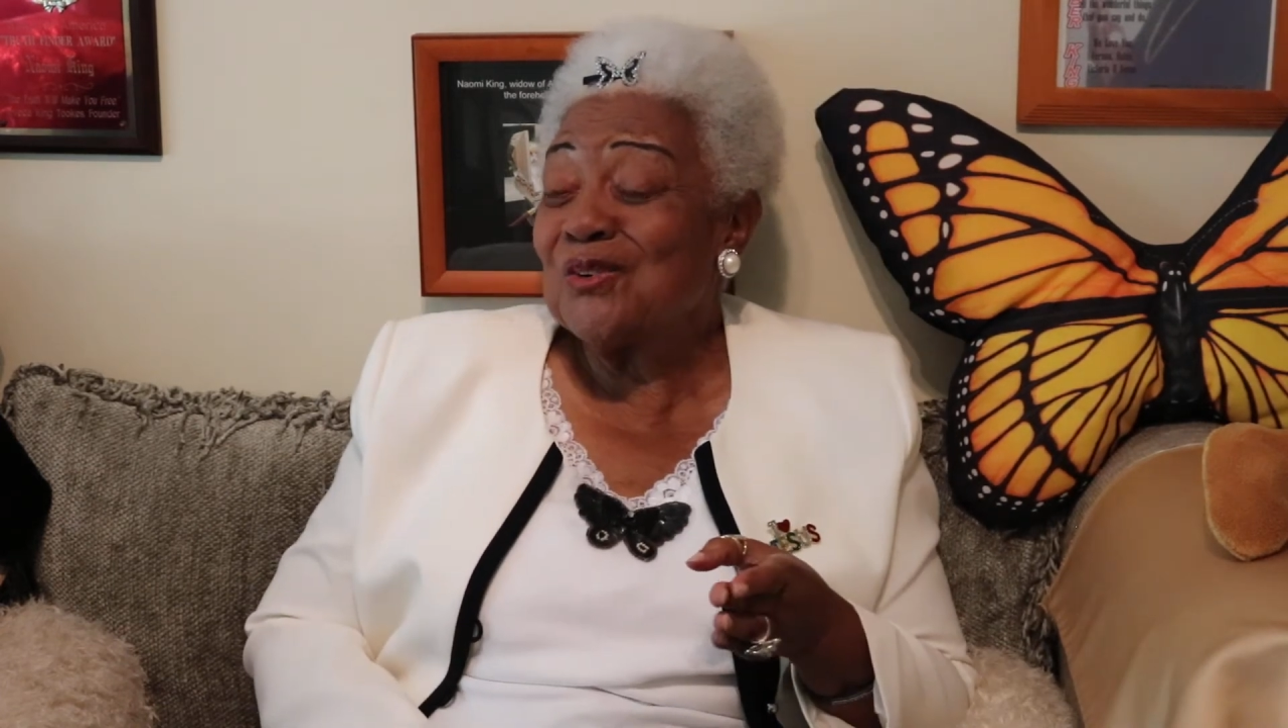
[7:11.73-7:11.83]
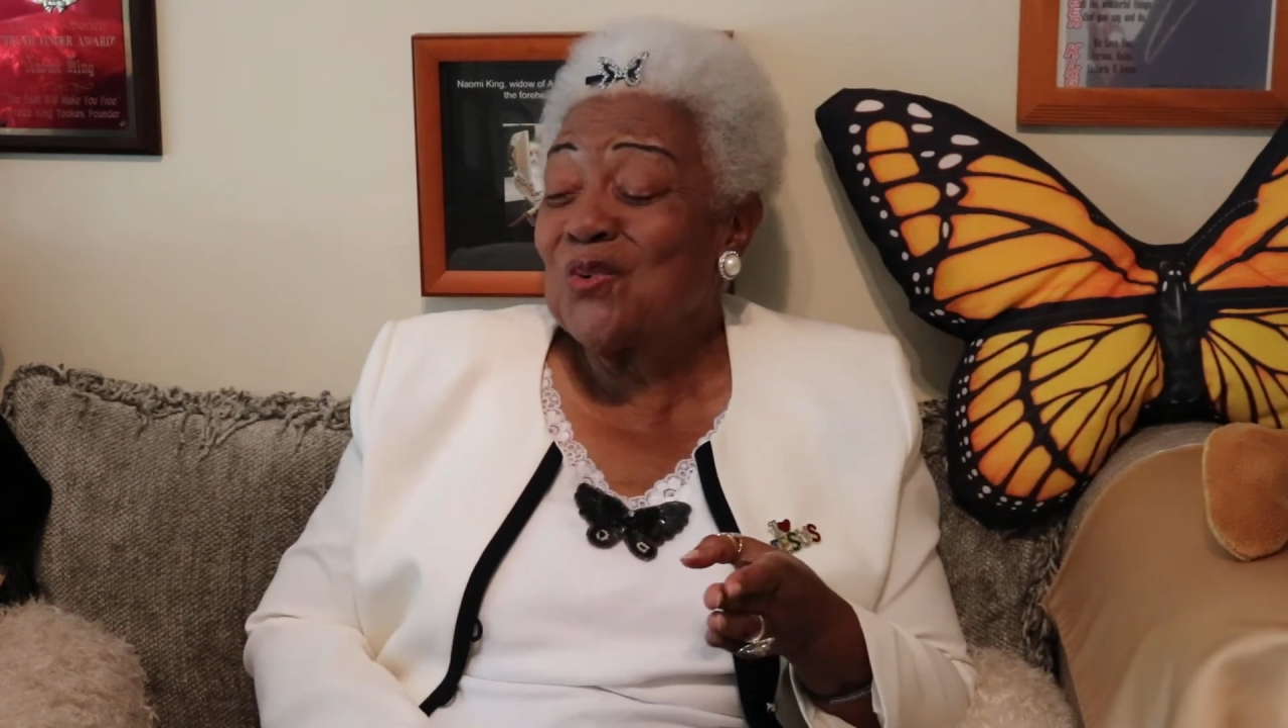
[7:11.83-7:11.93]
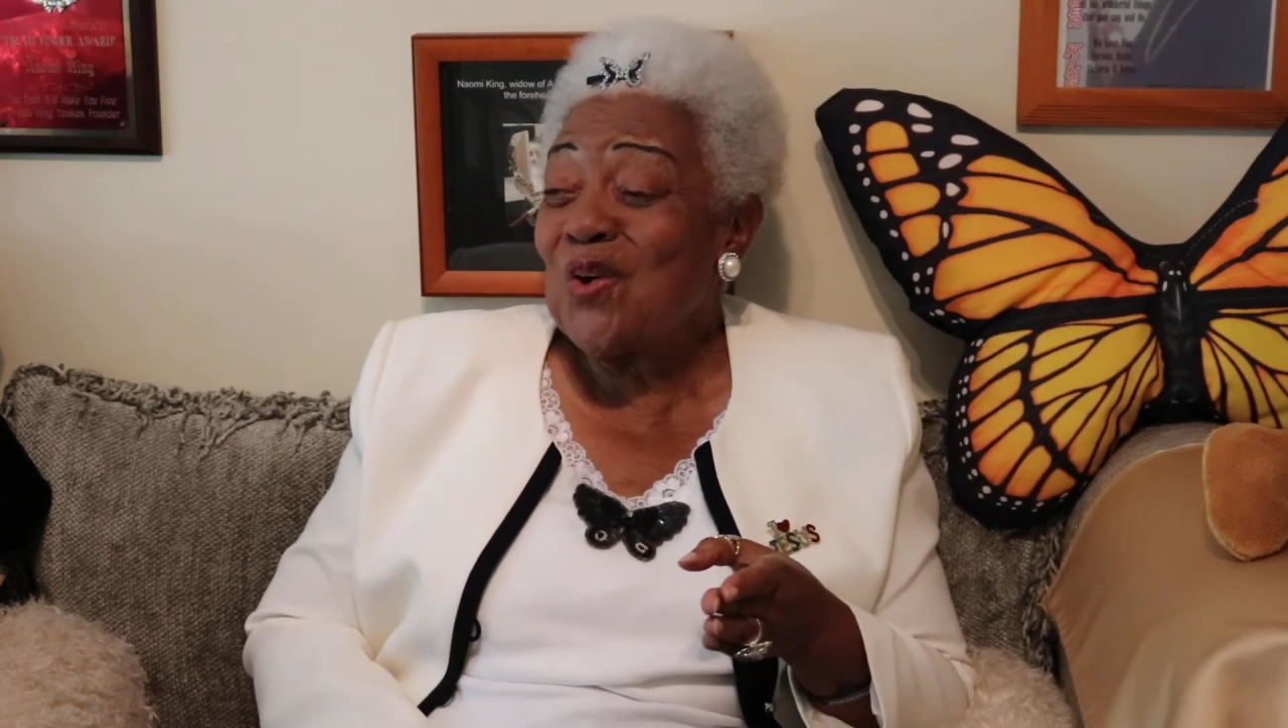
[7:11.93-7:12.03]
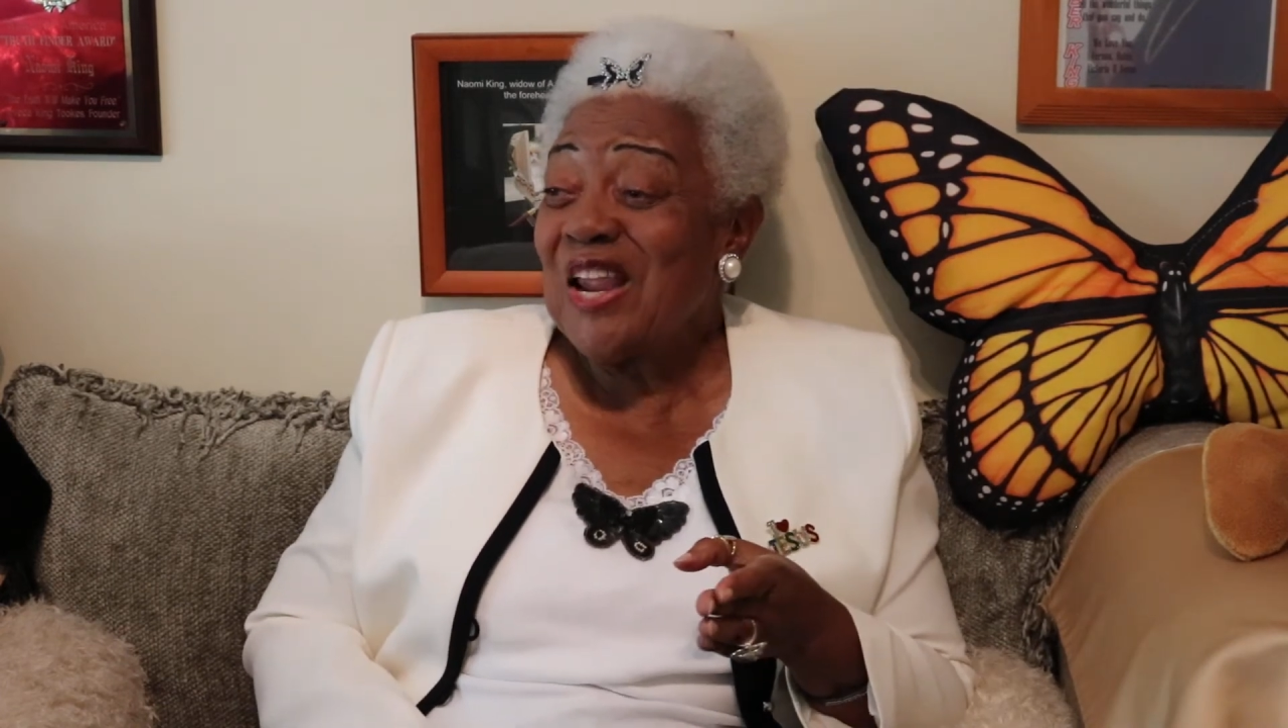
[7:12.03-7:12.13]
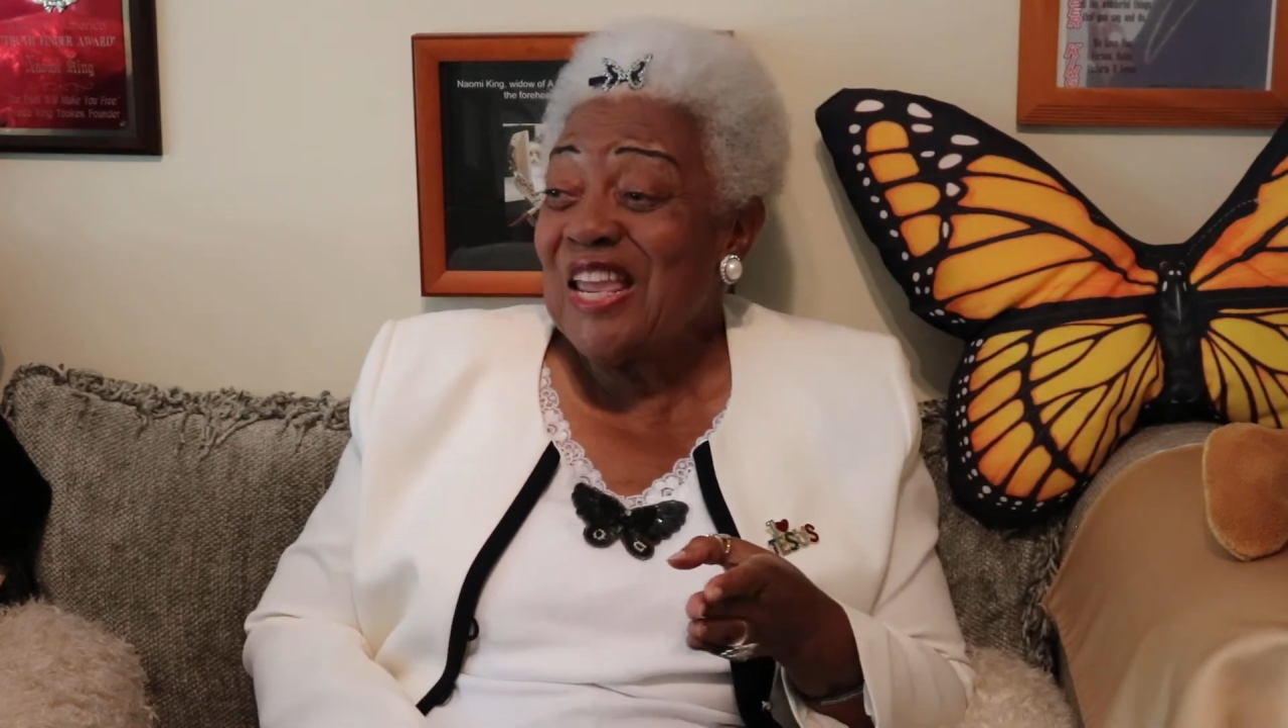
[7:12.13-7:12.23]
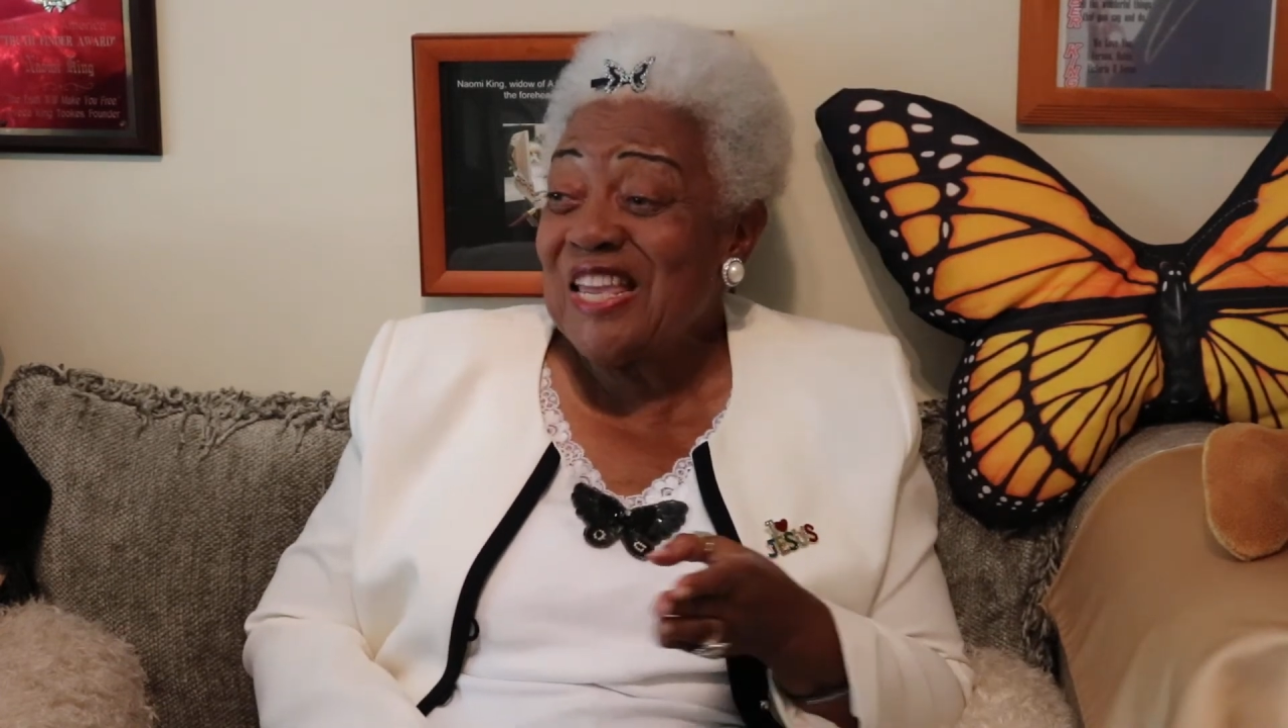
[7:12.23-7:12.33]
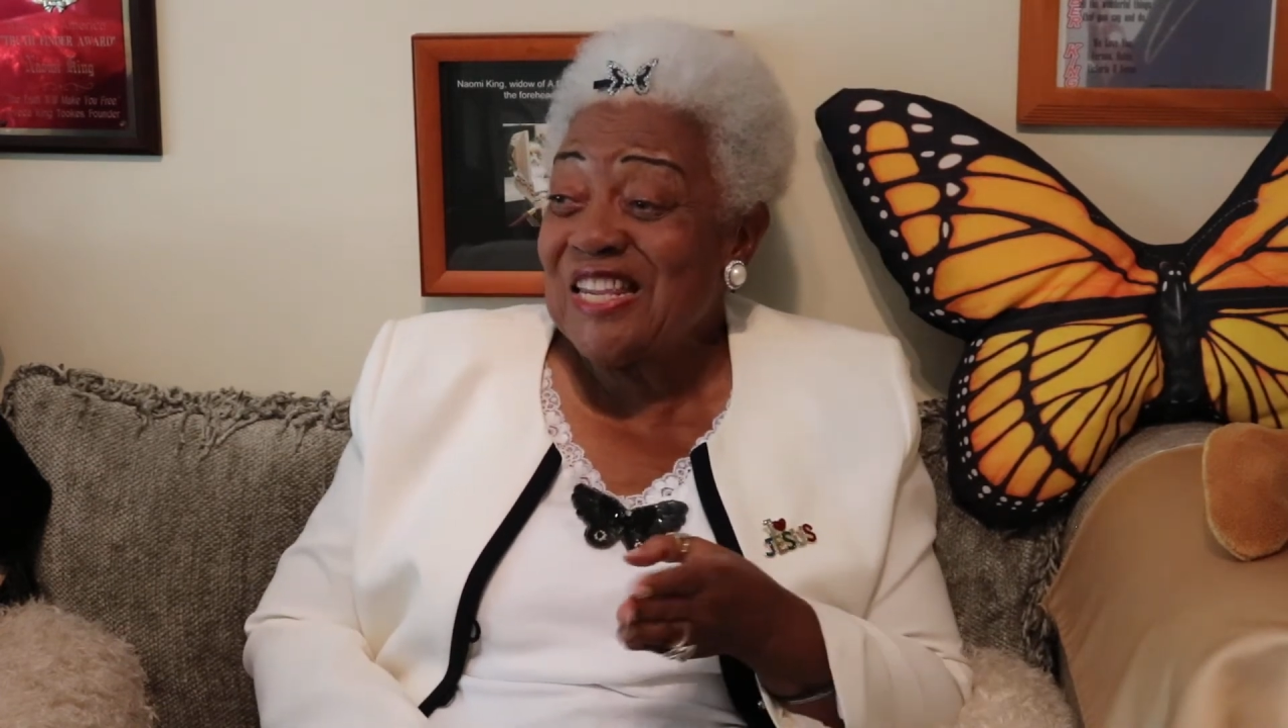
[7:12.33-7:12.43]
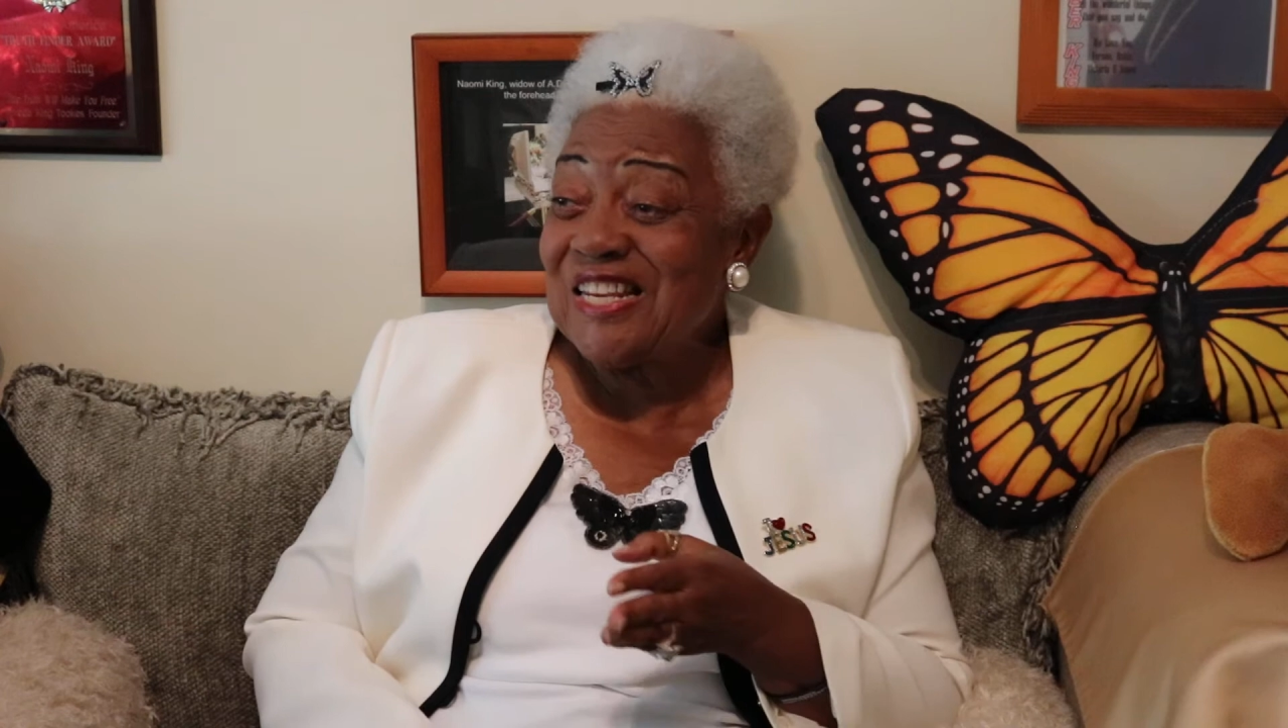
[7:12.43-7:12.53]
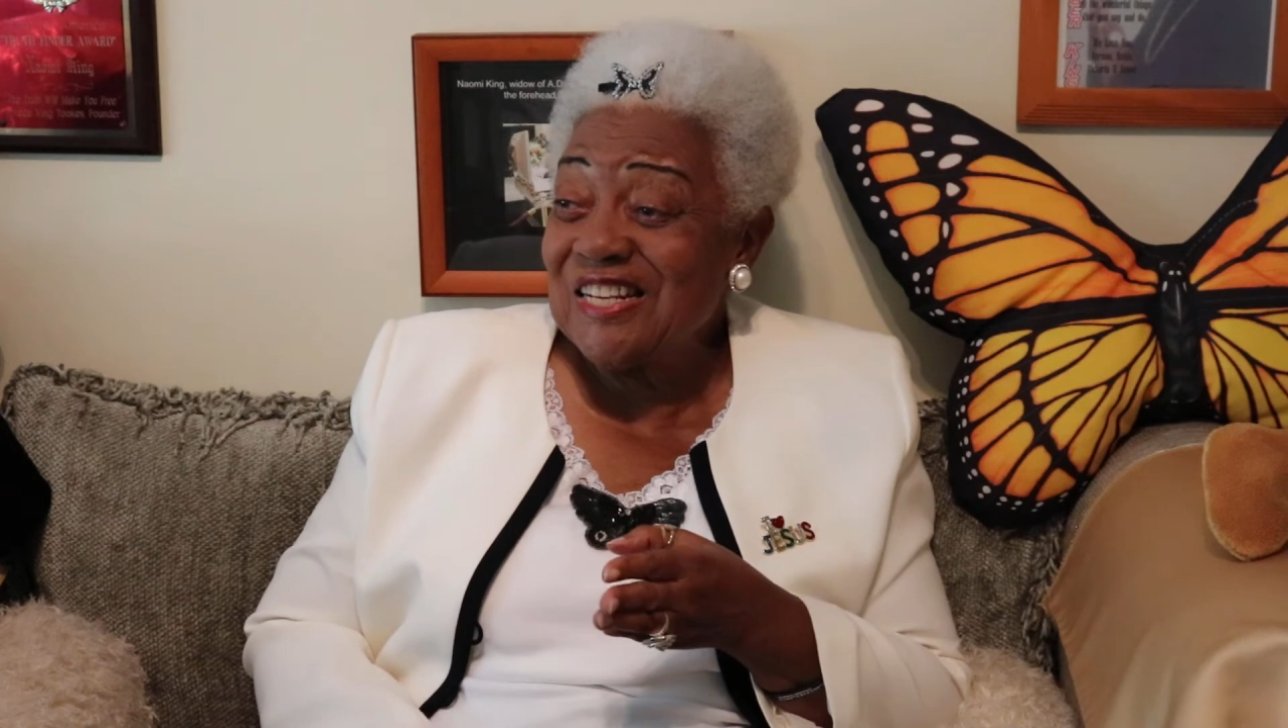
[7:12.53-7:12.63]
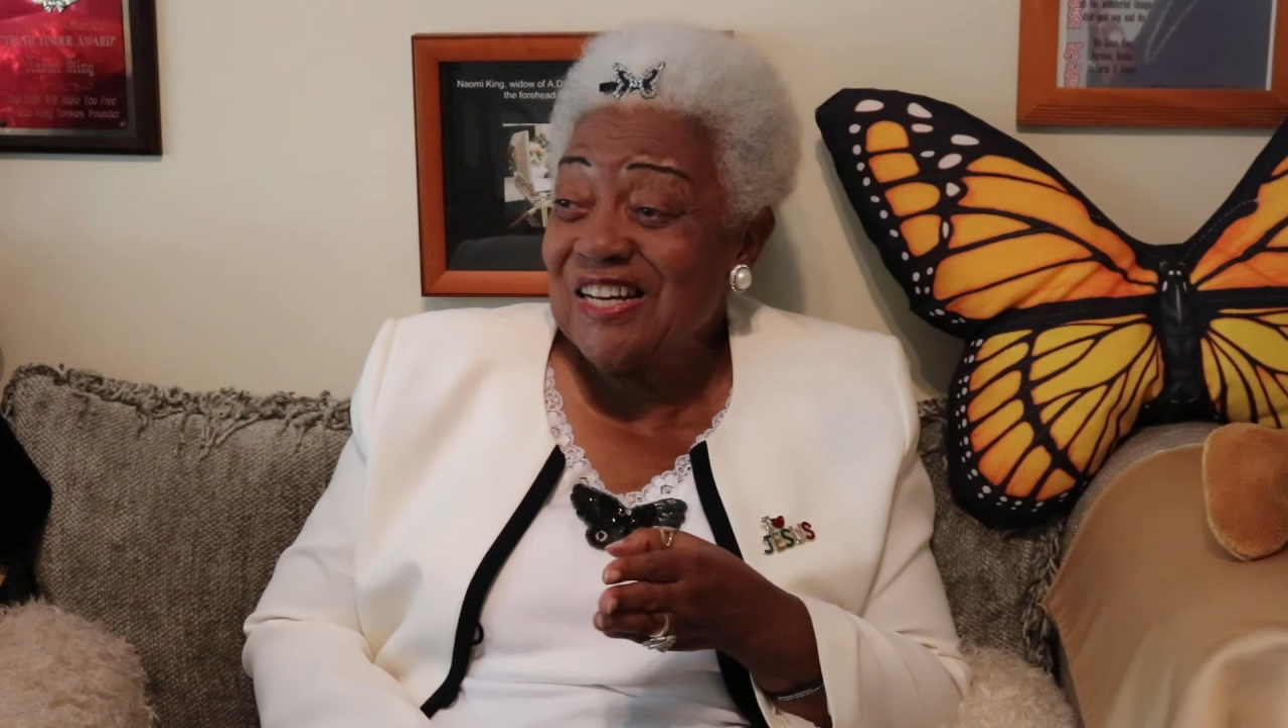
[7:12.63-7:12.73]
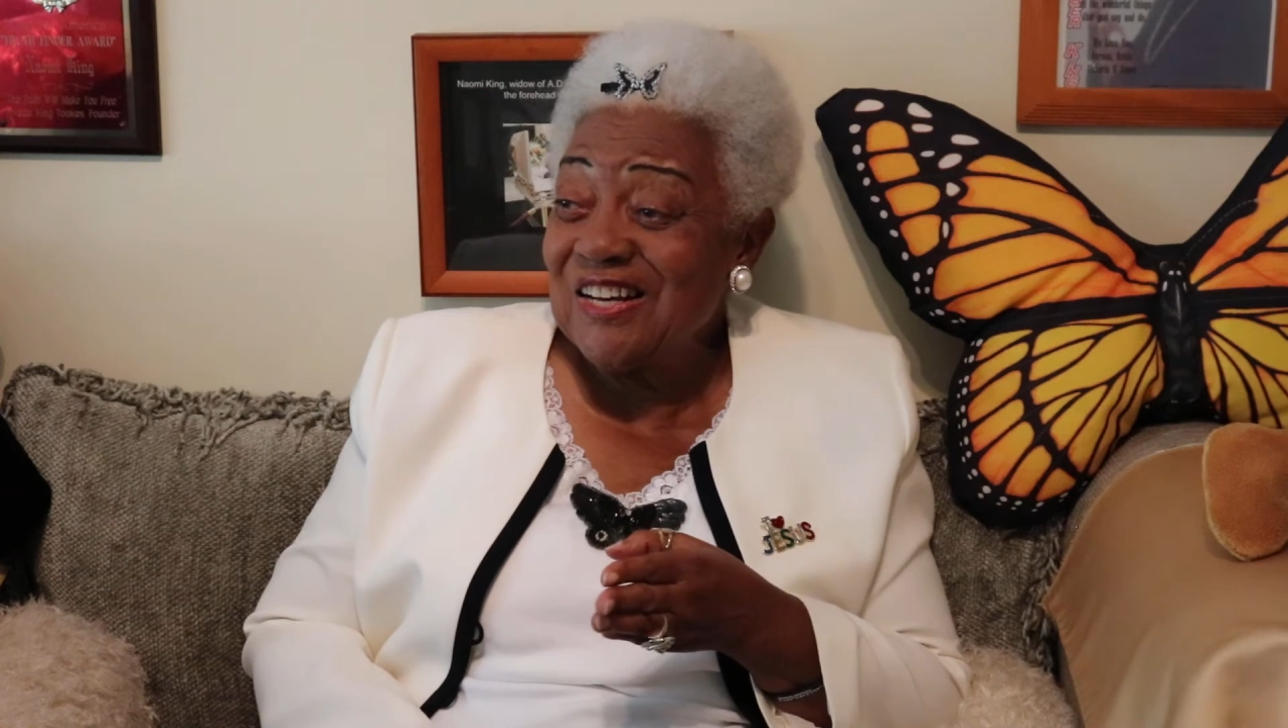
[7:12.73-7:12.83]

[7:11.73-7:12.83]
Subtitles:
great